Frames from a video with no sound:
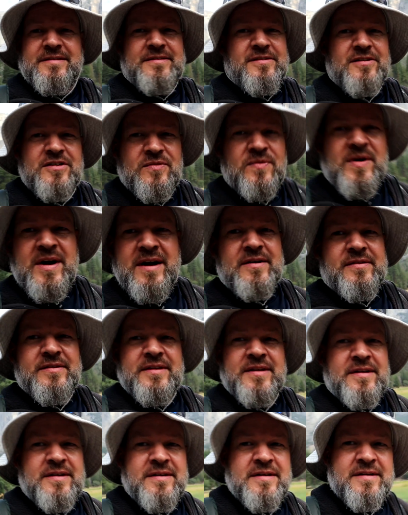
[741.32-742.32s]
Look around.
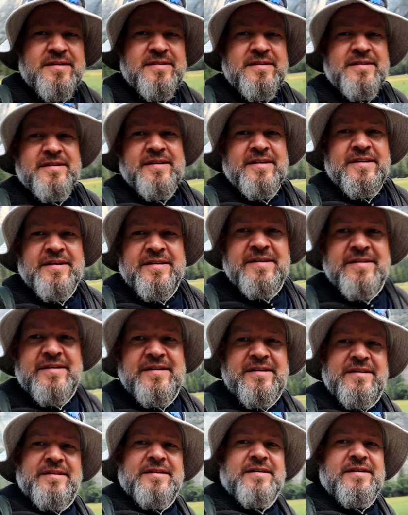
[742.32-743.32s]

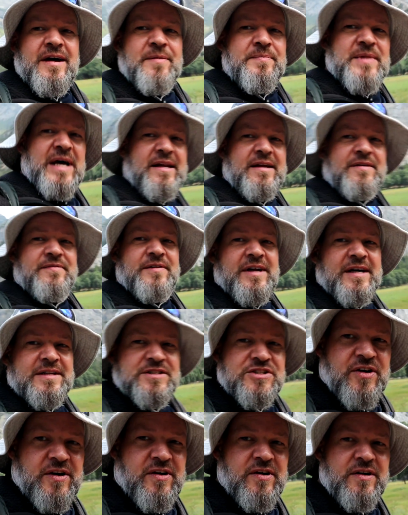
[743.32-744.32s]
I'm not even
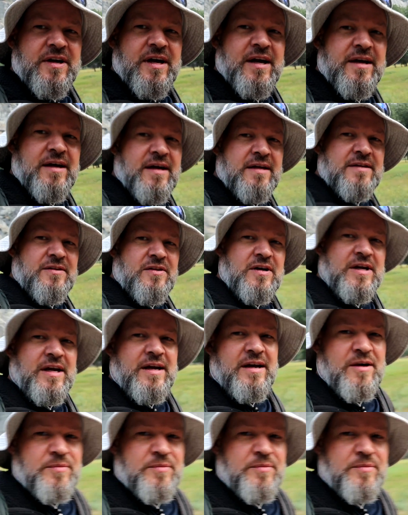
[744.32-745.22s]
on trail yet, and look at